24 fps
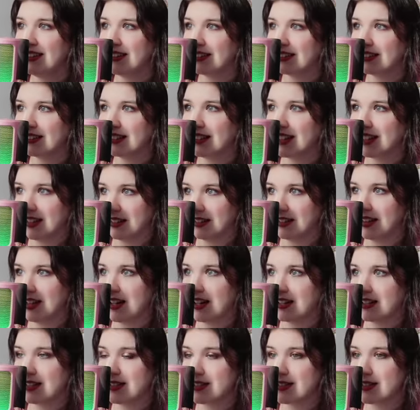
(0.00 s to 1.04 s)

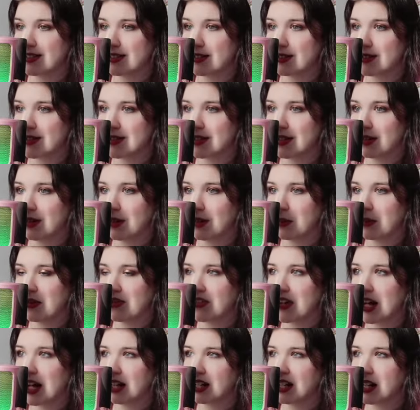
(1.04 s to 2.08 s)
inclines. So we've got
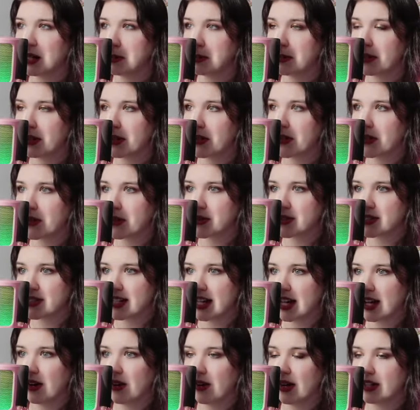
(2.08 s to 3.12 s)
a couple of those now. I do